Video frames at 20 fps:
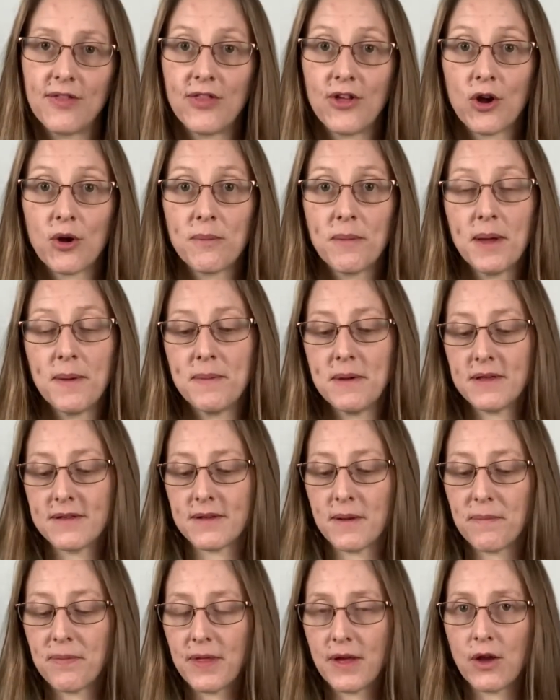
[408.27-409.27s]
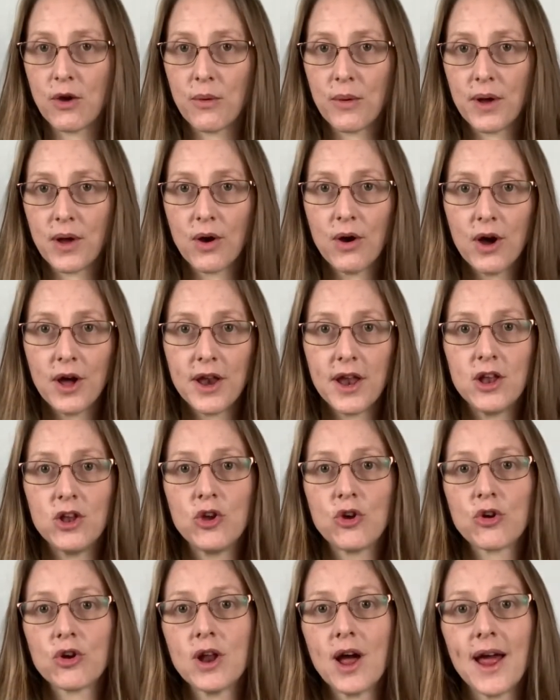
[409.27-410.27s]
there may be something going on and
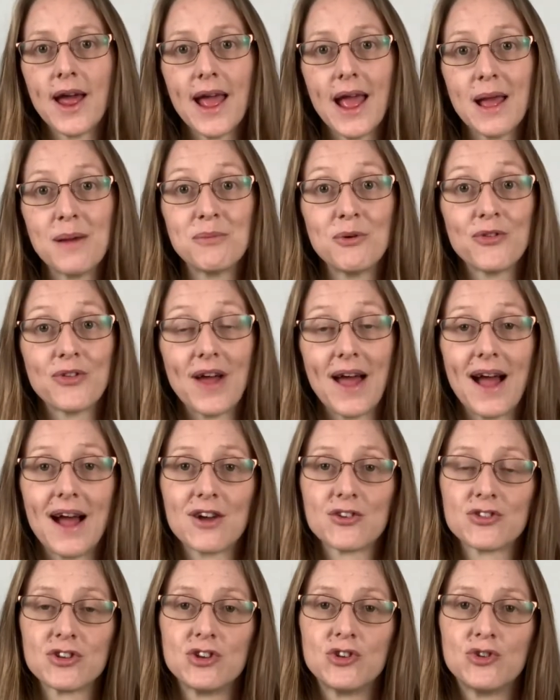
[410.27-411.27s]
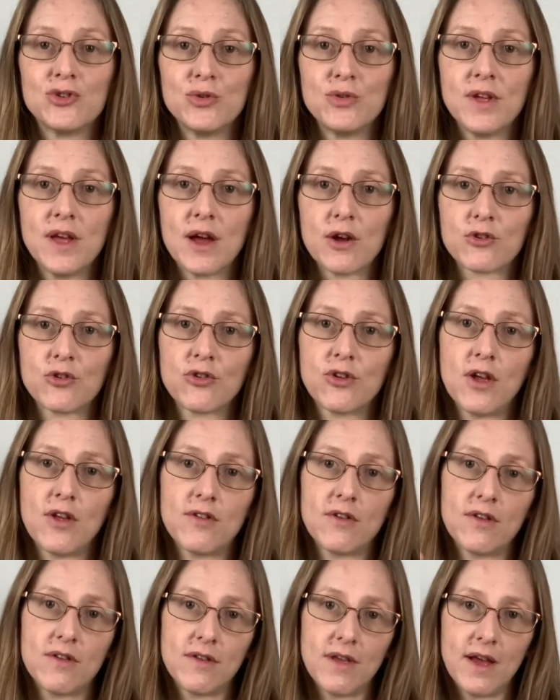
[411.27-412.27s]
you're not able to actually do the
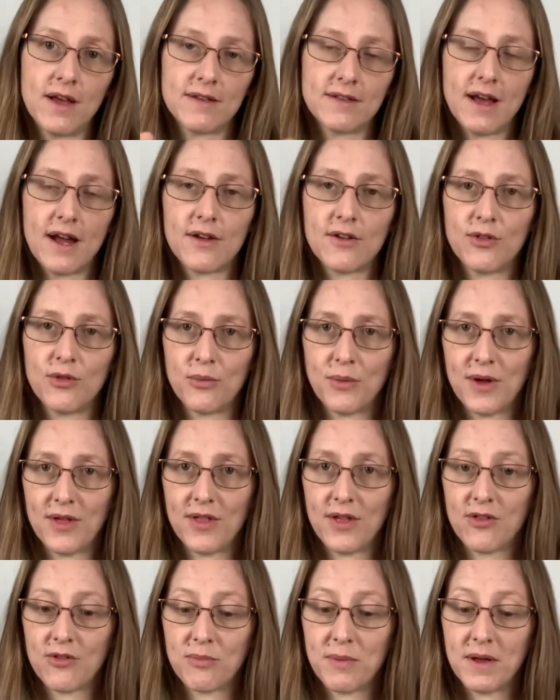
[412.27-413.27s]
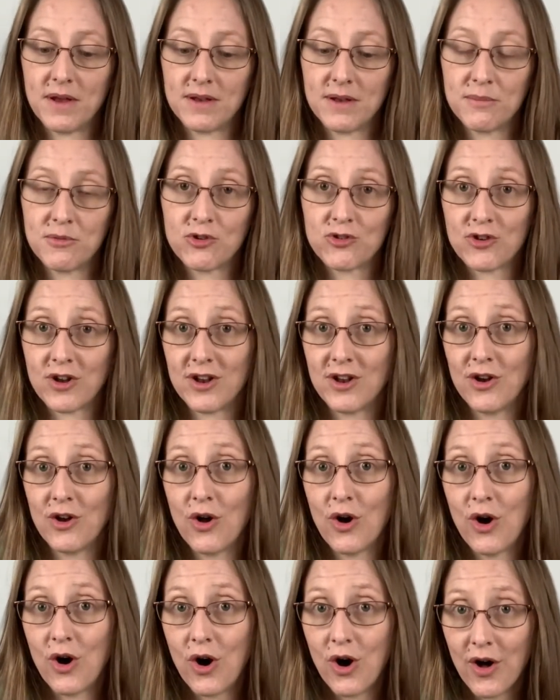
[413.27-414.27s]
exercises exactly the way that's being demonstrated
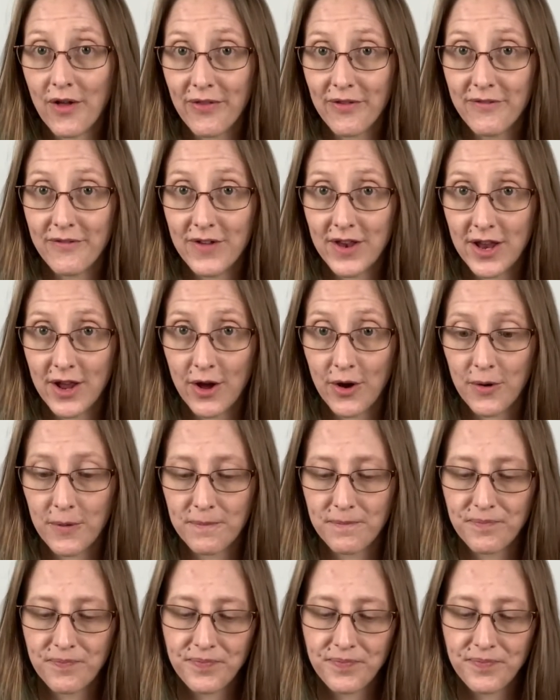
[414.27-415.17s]
on the video.